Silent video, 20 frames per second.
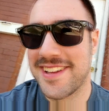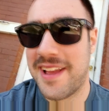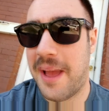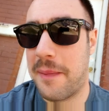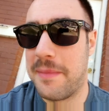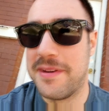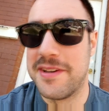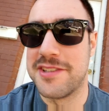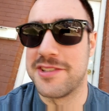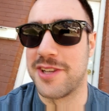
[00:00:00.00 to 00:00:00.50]

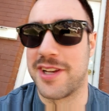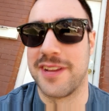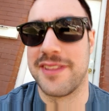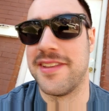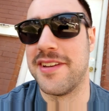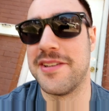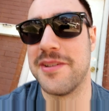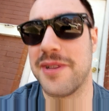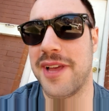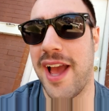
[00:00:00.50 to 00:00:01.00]
I mean, just look at
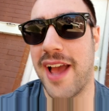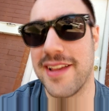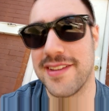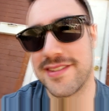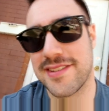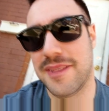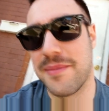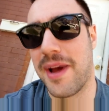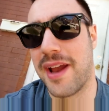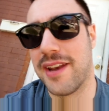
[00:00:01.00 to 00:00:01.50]
the two
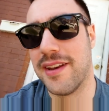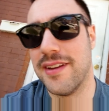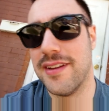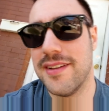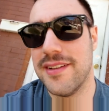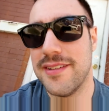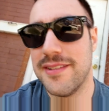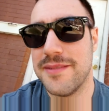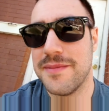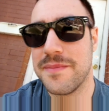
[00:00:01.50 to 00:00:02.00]
guys, come on.
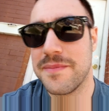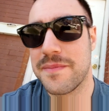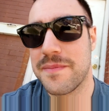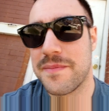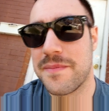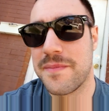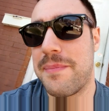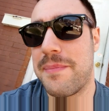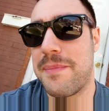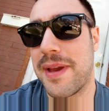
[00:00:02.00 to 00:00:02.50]

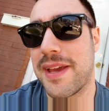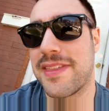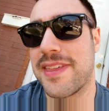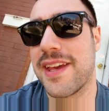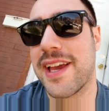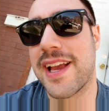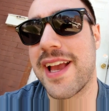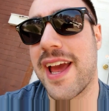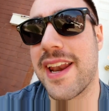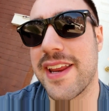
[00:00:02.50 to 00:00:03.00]
A big
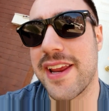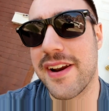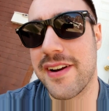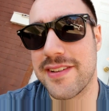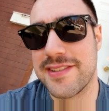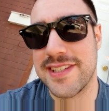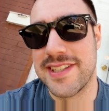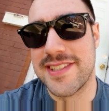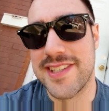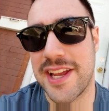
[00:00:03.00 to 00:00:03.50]
thing again here
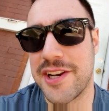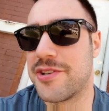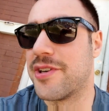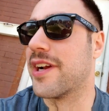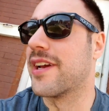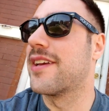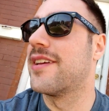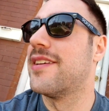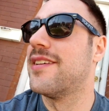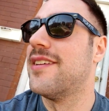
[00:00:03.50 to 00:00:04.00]
is the
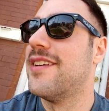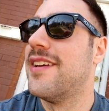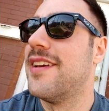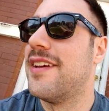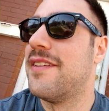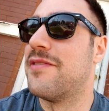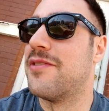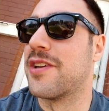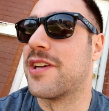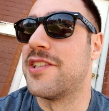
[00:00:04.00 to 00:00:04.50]
eccentric.
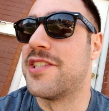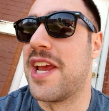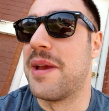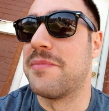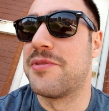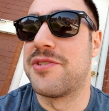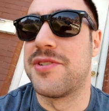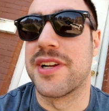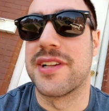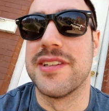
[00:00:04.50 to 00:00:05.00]
If you look at
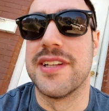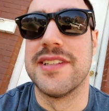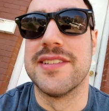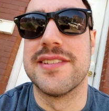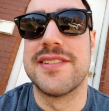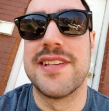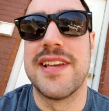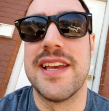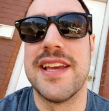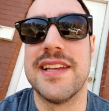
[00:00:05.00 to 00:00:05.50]
James
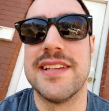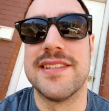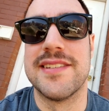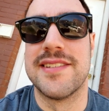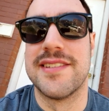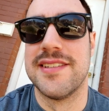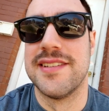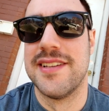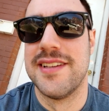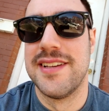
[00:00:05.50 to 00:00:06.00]
Strickland's,
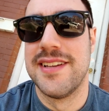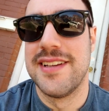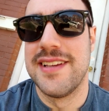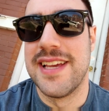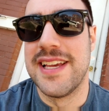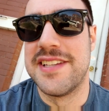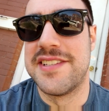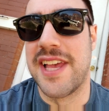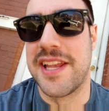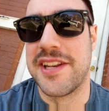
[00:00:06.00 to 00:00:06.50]
his
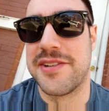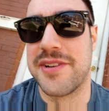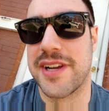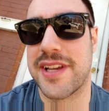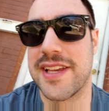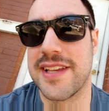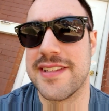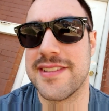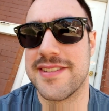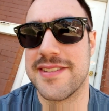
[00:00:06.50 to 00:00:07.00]

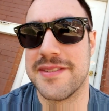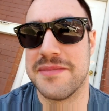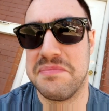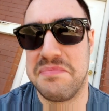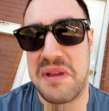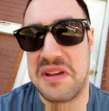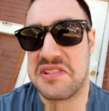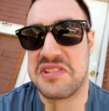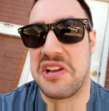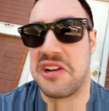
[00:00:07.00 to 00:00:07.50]
eccentric is
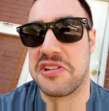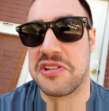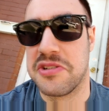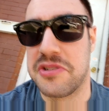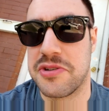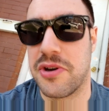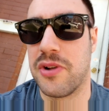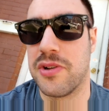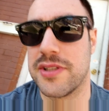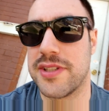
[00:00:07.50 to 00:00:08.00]
basically
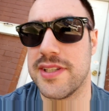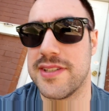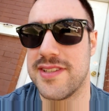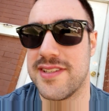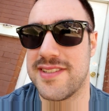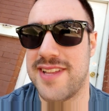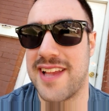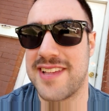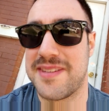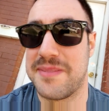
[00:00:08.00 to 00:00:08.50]
uncontrolled because
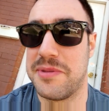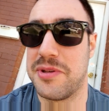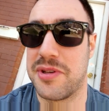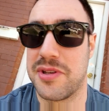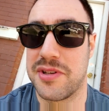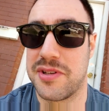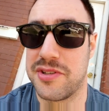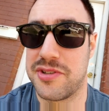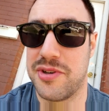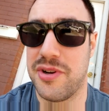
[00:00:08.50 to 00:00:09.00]
it's not something you
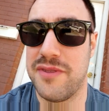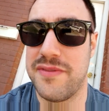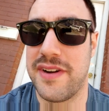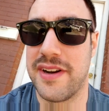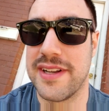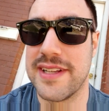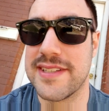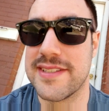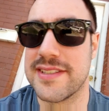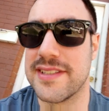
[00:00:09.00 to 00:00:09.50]
can control
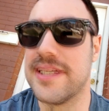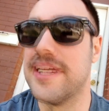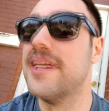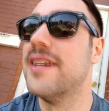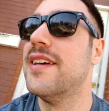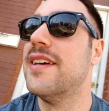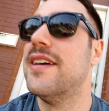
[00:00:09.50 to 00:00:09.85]
very easily.